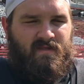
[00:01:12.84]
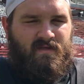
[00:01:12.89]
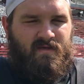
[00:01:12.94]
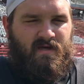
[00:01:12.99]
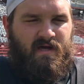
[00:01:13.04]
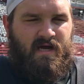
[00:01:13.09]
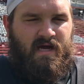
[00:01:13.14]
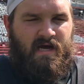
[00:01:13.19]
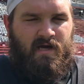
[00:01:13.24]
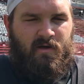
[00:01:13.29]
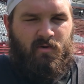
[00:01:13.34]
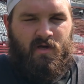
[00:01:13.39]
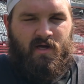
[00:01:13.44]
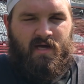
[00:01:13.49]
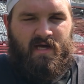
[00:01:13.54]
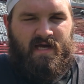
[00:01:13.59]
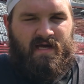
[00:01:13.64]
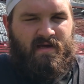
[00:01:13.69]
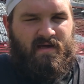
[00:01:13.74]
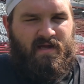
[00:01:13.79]
Well,
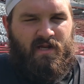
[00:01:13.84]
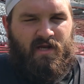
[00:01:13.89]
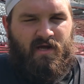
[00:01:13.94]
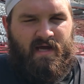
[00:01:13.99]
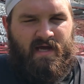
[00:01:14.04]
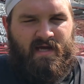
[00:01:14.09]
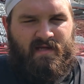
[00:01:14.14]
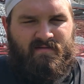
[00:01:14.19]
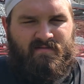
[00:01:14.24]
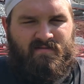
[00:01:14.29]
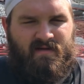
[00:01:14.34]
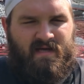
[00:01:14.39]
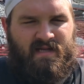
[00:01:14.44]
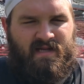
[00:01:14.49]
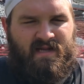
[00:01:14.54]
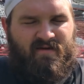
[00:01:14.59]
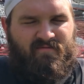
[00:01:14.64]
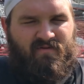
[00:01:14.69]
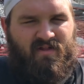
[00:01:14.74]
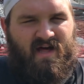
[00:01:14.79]
I
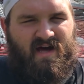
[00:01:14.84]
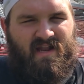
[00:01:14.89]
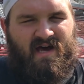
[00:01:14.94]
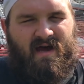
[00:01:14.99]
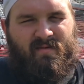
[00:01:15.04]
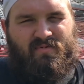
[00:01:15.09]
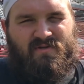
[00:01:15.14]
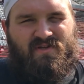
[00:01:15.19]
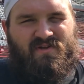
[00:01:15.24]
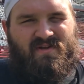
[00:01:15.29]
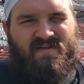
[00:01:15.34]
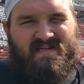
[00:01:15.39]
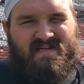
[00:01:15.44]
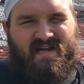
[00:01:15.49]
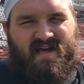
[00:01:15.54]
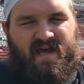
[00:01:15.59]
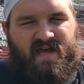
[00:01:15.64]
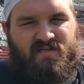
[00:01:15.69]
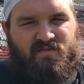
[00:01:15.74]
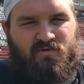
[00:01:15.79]
didn't have a lot of opportunities out
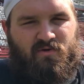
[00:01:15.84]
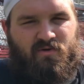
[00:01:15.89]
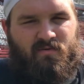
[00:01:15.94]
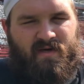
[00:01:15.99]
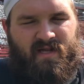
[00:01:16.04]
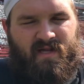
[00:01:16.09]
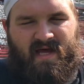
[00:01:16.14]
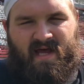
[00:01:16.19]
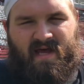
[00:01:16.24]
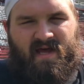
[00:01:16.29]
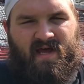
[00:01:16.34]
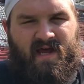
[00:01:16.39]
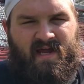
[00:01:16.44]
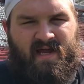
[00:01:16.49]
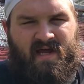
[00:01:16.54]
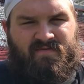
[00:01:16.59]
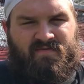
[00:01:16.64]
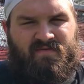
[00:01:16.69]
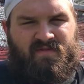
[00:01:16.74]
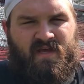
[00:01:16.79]
of high school, but I
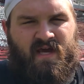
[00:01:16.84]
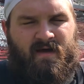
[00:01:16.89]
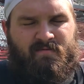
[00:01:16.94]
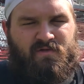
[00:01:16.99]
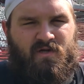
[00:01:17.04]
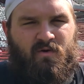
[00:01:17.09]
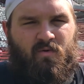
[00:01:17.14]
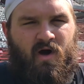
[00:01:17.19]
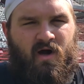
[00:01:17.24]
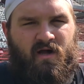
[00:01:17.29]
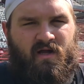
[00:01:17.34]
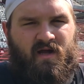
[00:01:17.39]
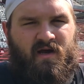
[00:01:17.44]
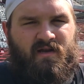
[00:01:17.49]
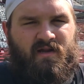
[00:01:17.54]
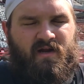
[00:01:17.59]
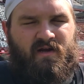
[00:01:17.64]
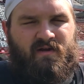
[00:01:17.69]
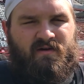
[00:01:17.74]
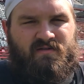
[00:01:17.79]
got the option to walk
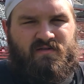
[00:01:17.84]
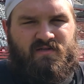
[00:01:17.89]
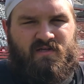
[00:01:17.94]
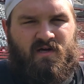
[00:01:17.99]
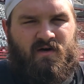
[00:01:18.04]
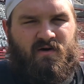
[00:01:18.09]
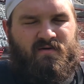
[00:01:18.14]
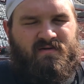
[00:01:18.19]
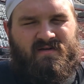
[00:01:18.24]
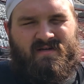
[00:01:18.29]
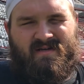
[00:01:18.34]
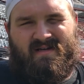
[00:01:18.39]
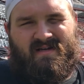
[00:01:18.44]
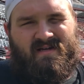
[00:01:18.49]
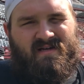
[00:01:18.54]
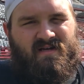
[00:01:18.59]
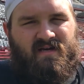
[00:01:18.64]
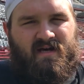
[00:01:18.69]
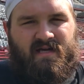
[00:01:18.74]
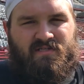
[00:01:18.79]
on here, so
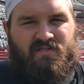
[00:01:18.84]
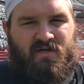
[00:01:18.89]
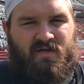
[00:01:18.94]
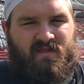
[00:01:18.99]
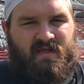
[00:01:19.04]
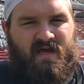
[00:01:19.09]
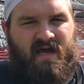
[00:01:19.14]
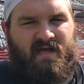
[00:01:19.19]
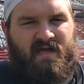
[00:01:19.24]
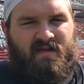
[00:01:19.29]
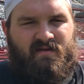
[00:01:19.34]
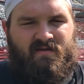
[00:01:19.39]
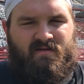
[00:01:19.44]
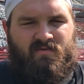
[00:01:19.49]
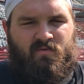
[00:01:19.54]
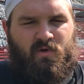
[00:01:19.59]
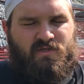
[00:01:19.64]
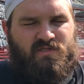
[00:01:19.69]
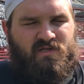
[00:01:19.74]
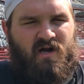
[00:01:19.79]
I took that.
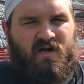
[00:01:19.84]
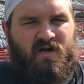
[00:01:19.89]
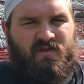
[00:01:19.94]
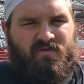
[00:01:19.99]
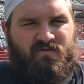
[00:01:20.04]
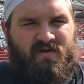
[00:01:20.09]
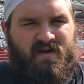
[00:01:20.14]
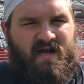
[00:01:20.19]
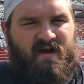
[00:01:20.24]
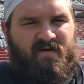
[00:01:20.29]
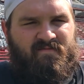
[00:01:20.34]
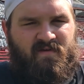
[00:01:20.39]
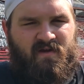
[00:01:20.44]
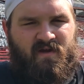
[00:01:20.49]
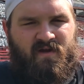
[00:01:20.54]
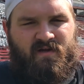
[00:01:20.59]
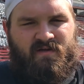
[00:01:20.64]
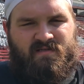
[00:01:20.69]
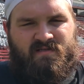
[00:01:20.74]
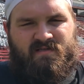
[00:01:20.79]
Worked hard 3.5
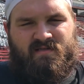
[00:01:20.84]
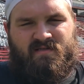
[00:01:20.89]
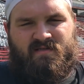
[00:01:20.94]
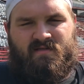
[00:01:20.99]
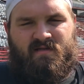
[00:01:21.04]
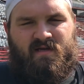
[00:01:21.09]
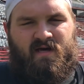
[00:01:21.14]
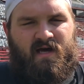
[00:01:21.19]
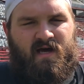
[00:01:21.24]
years.